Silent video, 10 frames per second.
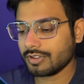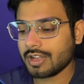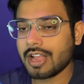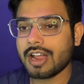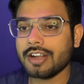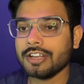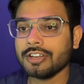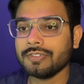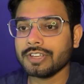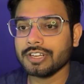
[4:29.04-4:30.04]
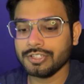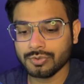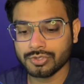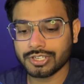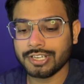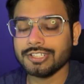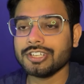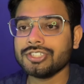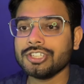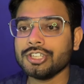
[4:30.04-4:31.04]
And here we can use another
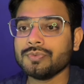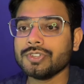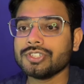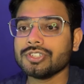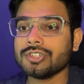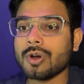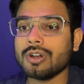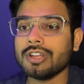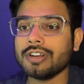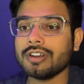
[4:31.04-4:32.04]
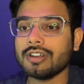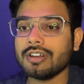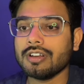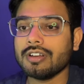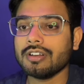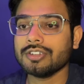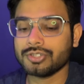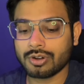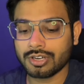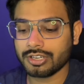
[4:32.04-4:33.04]
stage, which is
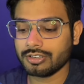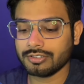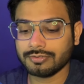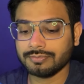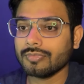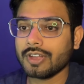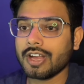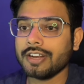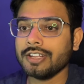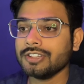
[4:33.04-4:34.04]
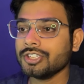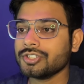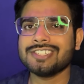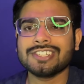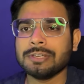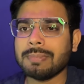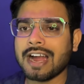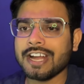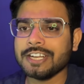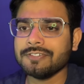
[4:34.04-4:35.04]
$sort. And in this, keep
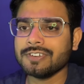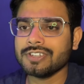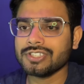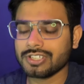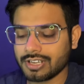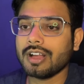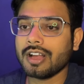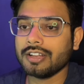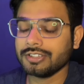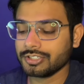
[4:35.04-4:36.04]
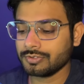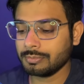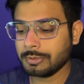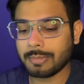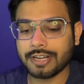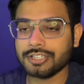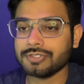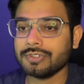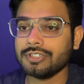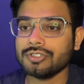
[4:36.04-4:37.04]
ID first, and this will be
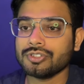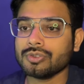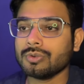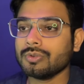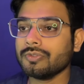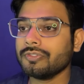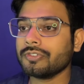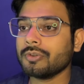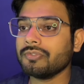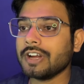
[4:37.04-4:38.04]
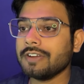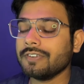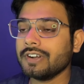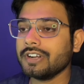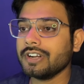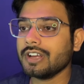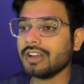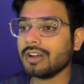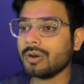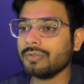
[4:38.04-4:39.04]
-1. So from 500
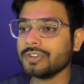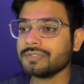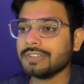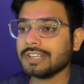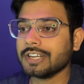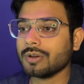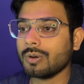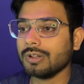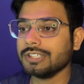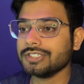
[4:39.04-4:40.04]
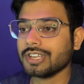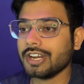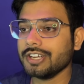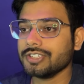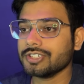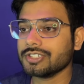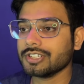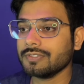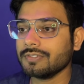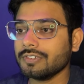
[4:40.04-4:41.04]
onwards, we'll get all these IDs
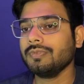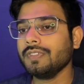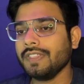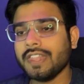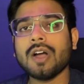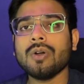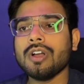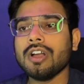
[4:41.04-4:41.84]
itself. Now,